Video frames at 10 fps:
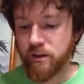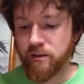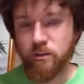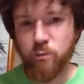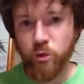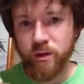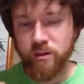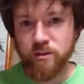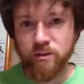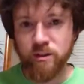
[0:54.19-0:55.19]
at some point,
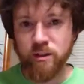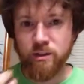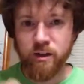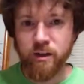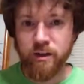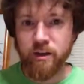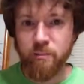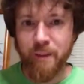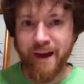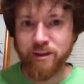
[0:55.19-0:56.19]
I still need to try to
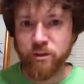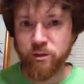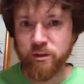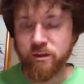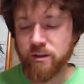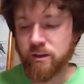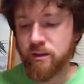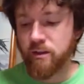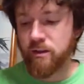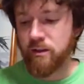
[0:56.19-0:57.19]
get back to it,
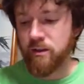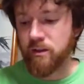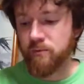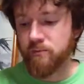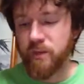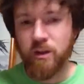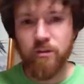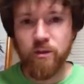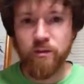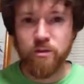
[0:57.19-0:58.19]
um,
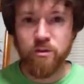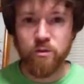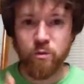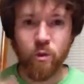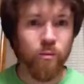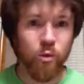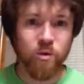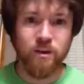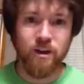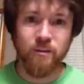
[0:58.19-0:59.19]
even if it's just one
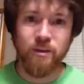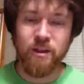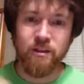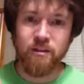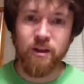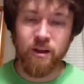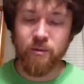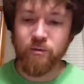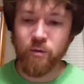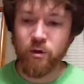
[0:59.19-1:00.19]
more time at the end of the
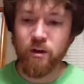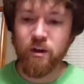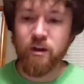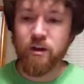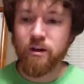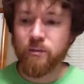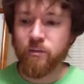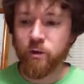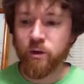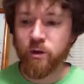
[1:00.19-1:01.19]
day before
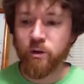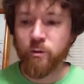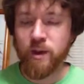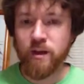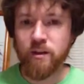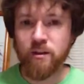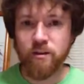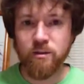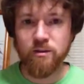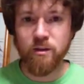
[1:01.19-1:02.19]
before I go to bed,
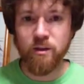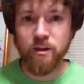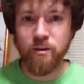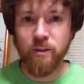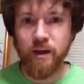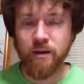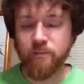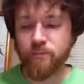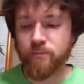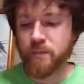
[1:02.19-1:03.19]
just to think about
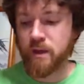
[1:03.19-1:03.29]
it,